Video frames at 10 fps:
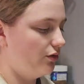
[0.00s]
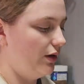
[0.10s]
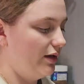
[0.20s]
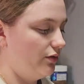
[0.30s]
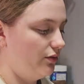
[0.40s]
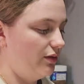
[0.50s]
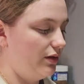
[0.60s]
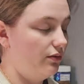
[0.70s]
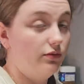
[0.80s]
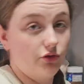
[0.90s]
I'm
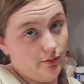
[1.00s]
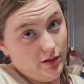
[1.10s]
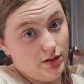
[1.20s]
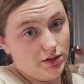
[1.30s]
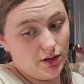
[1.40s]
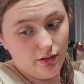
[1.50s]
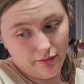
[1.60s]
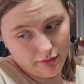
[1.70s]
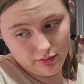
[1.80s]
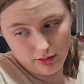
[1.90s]
in the center
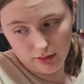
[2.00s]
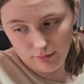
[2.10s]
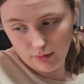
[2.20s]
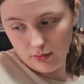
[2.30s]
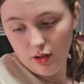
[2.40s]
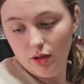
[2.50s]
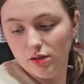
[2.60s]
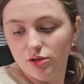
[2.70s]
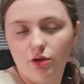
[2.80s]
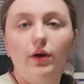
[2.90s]
and stuff.
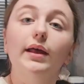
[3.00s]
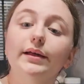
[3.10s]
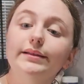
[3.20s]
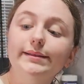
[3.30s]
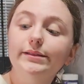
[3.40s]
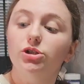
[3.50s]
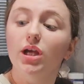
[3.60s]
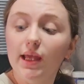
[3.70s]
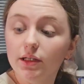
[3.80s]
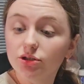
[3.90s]
So, and I did
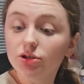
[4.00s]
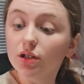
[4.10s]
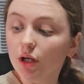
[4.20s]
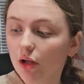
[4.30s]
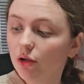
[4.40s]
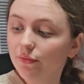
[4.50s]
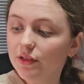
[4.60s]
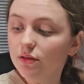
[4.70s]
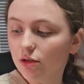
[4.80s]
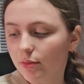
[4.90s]
change the color of this a
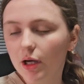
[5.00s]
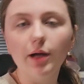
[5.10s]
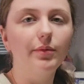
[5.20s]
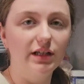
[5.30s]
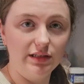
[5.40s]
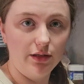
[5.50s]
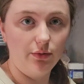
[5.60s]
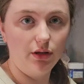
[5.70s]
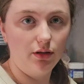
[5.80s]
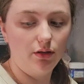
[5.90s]
little bit. I mixed it with
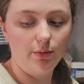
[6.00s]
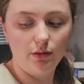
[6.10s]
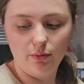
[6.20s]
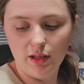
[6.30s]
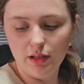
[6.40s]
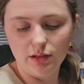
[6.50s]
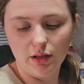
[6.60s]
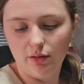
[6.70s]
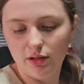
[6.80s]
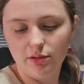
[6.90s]
a little bit of white because I
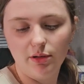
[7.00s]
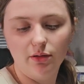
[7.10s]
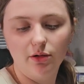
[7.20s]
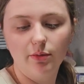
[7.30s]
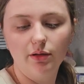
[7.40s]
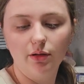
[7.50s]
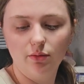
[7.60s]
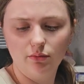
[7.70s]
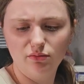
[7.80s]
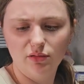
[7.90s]
want it to be a little bit
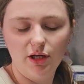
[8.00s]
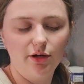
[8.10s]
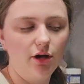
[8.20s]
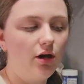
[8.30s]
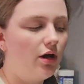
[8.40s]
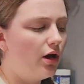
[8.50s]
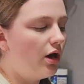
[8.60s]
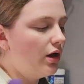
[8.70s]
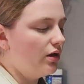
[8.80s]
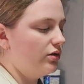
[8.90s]
lighter.
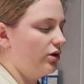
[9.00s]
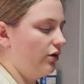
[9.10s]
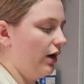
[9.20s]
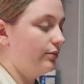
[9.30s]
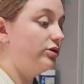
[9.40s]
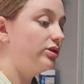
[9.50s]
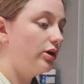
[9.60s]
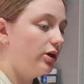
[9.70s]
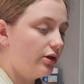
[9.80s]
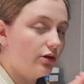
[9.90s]
So I'm just
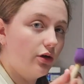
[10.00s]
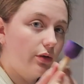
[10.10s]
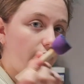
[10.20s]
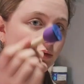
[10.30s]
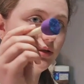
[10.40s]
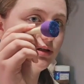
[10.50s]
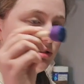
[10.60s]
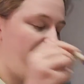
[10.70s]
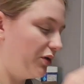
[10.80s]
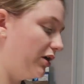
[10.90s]
going to go in with the
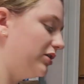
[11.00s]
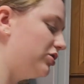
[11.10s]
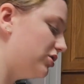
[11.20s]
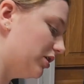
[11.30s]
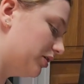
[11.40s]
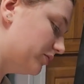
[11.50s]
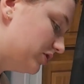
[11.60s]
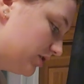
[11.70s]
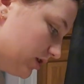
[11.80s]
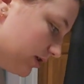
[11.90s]
sponge, and I'm
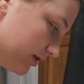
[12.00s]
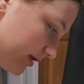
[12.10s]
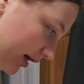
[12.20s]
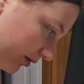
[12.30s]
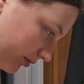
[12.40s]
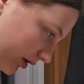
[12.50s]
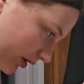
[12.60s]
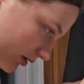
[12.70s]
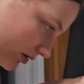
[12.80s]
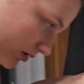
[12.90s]
just going to dab
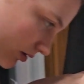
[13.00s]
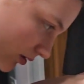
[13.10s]
this.